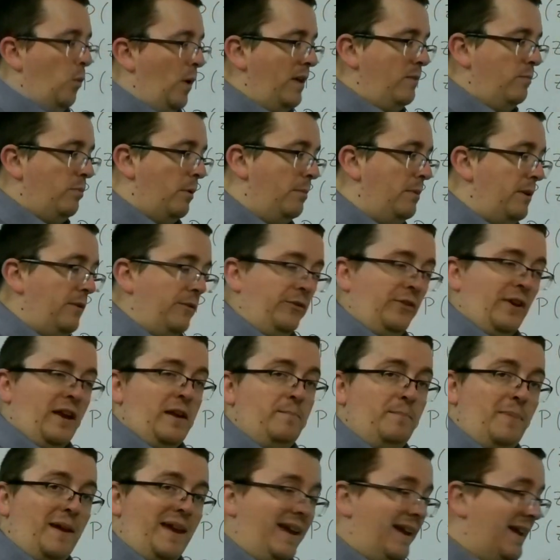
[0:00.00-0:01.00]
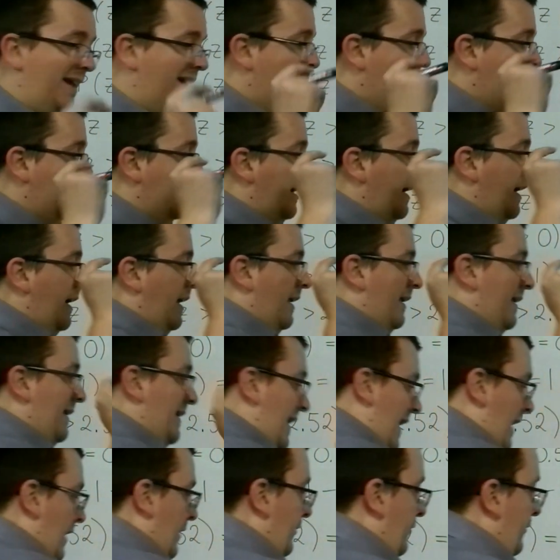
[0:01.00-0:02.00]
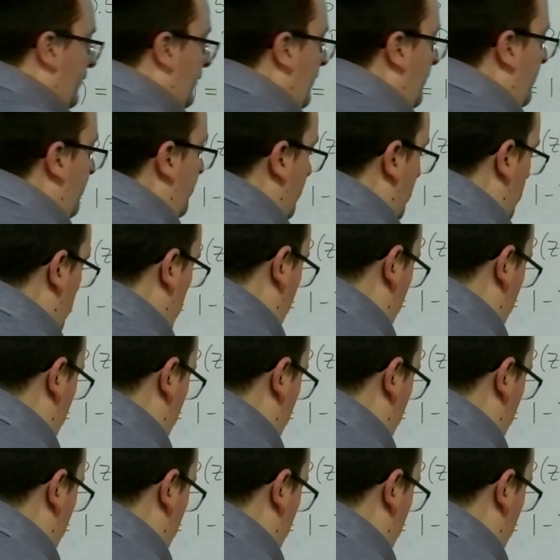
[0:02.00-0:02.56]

away the probability of z being less than